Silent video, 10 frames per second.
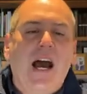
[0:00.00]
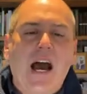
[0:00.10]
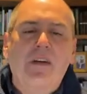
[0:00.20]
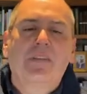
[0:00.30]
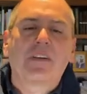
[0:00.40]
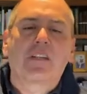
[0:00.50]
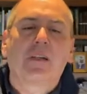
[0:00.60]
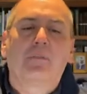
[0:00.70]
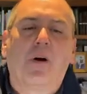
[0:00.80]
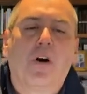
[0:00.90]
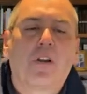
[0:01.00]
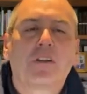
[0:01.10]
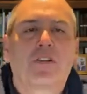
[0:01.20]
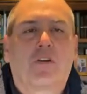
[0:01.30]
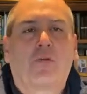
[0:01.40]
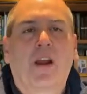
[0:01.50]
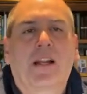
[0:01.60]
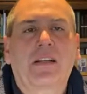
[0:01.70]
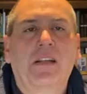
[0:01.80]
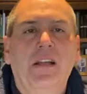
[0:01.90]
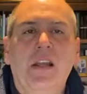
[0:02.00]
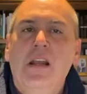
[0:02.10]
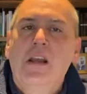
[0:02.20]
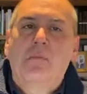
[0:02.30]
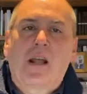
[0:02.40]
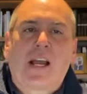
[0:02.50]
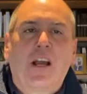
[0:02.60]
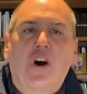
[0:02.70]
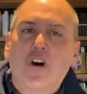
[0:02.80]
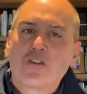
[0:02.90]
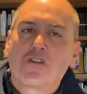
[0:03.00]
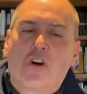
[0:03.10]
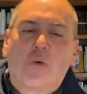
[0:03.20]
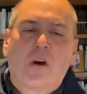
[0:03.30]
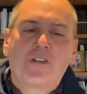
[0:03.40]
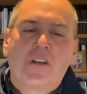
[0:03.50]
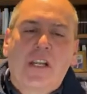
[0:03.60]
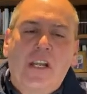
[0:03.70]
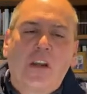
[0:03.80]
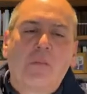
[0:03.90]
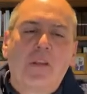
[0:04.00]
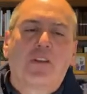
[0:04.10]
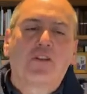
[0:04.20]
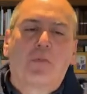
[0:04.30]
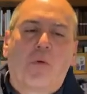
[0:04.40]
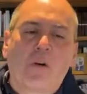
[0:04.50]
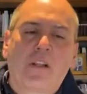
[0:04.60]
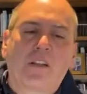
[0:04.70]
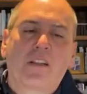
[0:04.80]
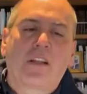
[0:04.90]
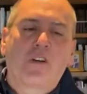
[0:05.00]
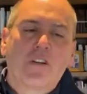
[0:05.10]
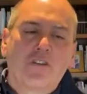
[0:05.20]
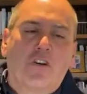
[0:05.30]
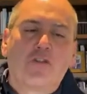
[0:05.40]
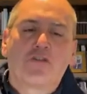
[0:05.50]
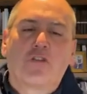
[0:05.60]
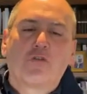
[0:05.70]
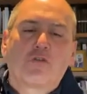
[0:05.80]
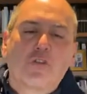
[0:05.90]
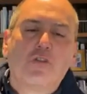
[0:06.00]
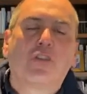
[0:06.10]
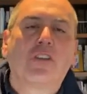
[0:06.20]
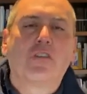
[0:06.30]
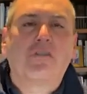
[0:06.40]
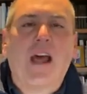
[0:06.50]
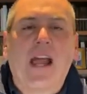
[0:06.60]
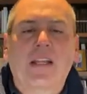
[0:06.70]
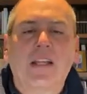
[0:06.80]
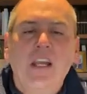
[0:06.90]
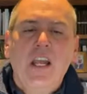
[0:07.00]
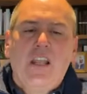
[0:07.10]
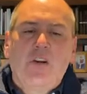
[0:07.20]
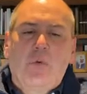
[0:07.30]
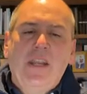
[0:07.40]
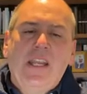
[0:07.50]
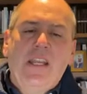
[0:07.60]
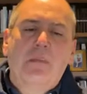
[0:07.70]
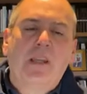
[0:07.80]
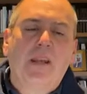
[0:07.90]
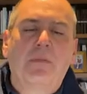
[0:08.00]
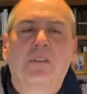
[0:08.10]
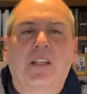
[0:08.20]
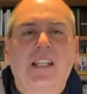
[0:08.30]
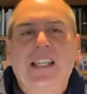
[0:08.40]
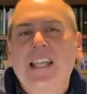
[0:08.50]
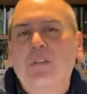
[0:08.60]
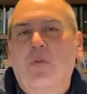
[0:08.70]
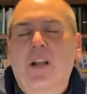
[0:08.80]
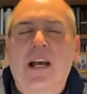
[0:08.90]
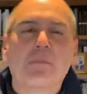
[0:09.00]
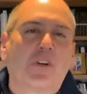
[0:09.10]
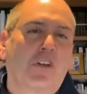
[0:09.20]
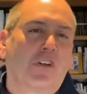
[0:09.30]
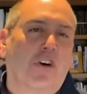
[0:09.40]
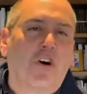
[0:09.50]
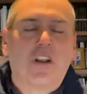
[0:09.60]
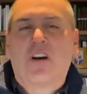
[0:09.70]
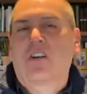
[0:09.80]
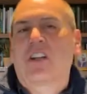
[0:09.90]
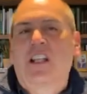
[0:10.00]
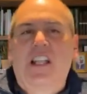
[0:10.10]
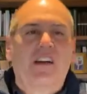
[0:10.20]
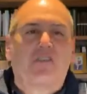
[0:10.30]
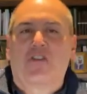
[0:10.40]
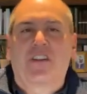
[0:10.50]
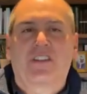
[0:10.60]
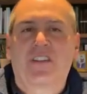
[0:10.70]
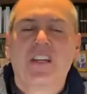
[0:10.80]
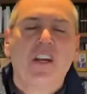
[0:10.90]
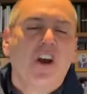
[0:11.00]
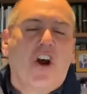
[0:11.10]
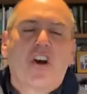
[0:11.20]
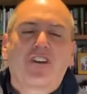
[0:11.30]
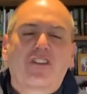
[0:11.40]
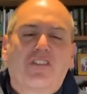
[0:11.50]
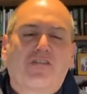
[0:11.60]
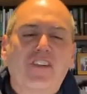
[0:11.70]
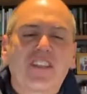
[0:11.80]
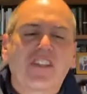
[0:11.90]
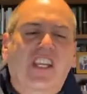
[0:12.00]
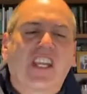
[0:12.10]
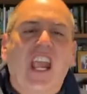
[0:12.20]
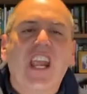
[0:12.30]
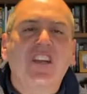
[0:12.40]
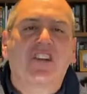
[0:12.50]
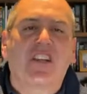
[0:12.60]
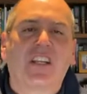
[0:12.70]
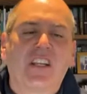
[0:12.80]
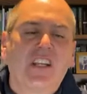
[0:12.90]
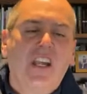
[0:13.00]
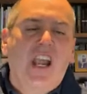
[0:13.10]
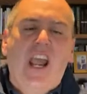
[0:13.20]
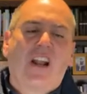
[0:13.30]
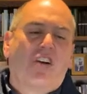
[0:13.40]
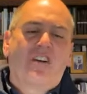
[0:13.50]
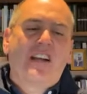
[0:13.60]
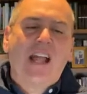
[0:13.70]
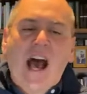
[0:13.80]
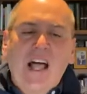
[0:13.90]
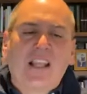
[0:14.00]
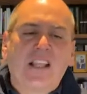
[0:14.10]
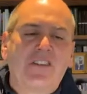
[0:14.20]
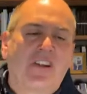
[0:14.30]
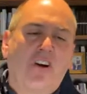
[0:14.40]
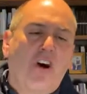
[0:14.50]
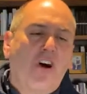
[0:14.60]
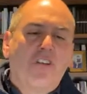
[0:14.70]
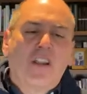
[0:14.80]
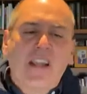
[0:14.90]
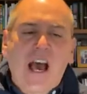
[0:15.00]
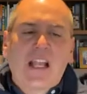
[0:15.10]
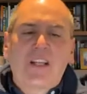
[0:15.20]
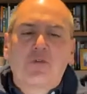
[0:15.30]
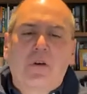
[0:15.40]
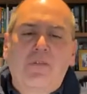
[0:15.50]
Obviously, Paul is correct. But I also want you to hear me this morning that there is also truth in the fact that we need to be able to leave what I'm going to call our cleverness, our sophistication, and our knowledge, and all the knowledge